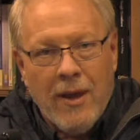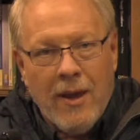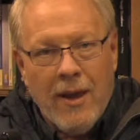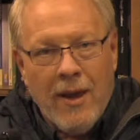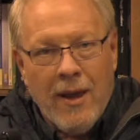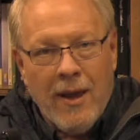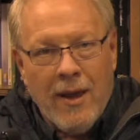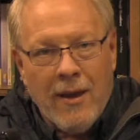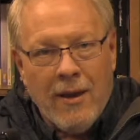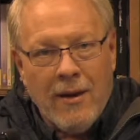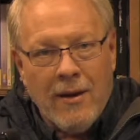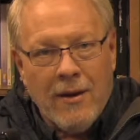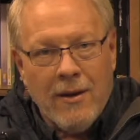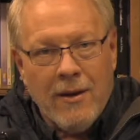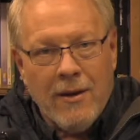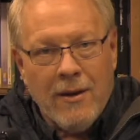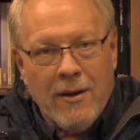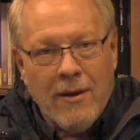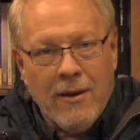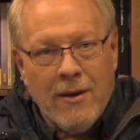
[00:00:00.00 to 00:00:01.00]
and
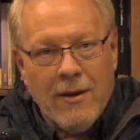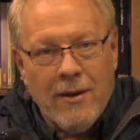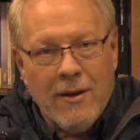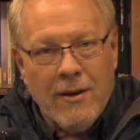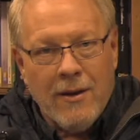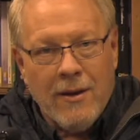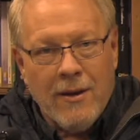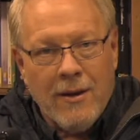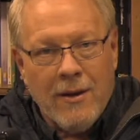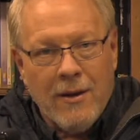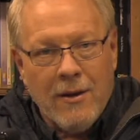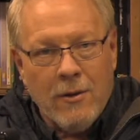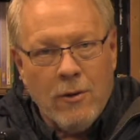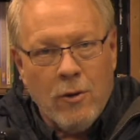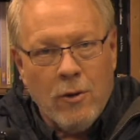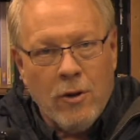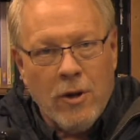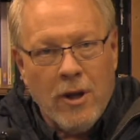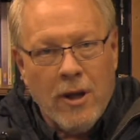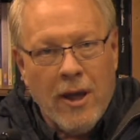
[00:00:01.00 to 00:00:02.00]
in
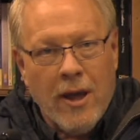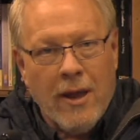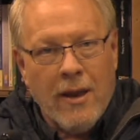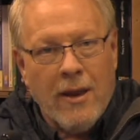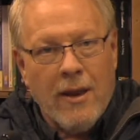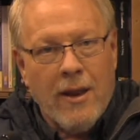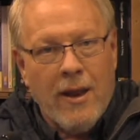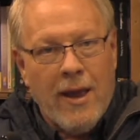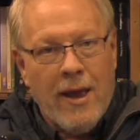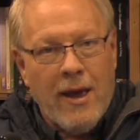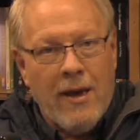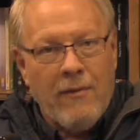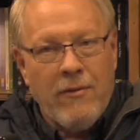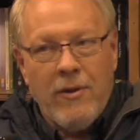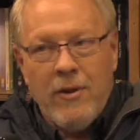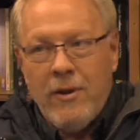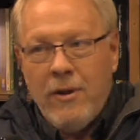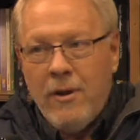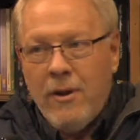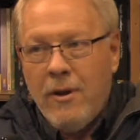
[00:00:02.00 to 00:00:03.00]
looking at
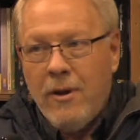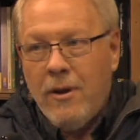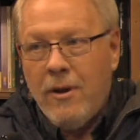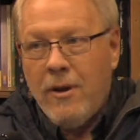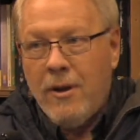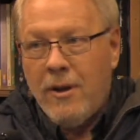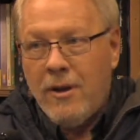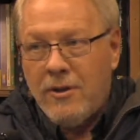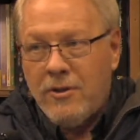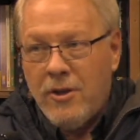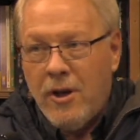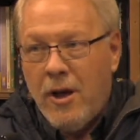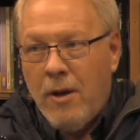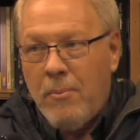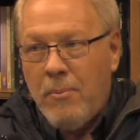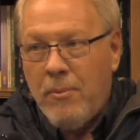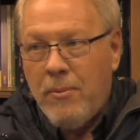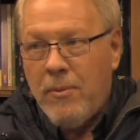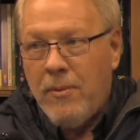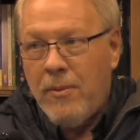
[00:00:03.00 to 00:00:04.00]
heaven is
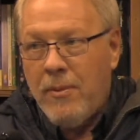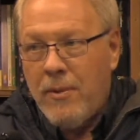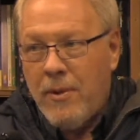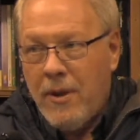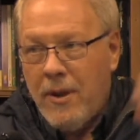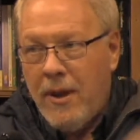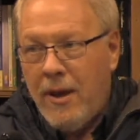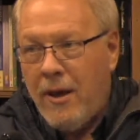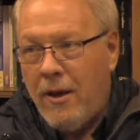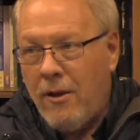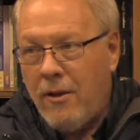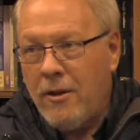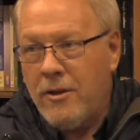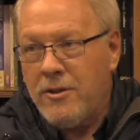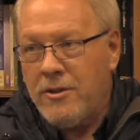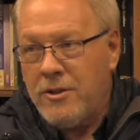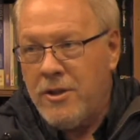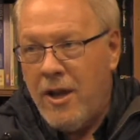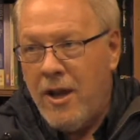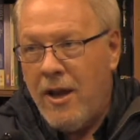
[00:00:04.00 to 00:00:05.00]
up, hell
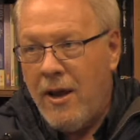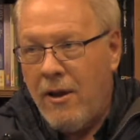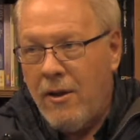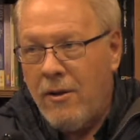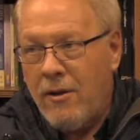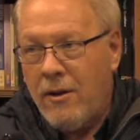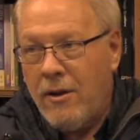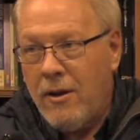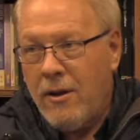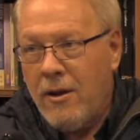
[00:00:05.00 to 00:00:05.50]
is down,